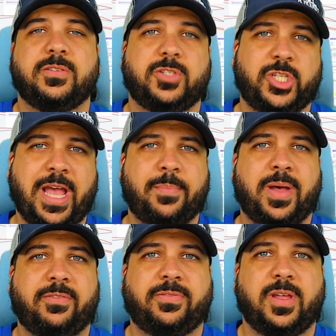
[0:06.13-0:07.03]

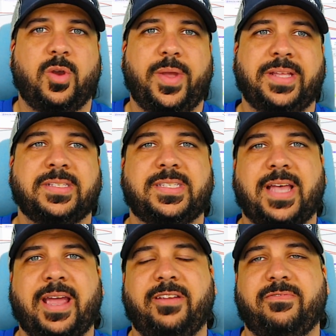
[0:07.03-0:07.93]
chatbot flow
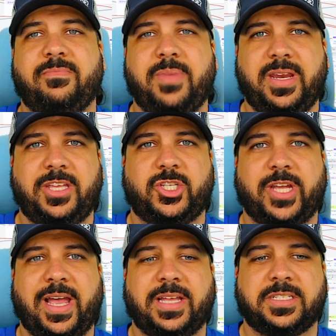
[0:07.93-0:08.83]
inside of
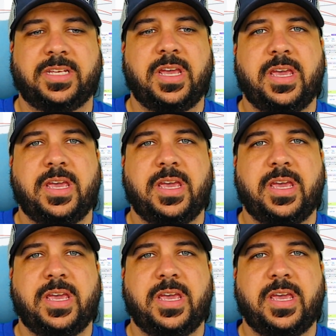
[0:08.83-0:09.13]
ManyChat,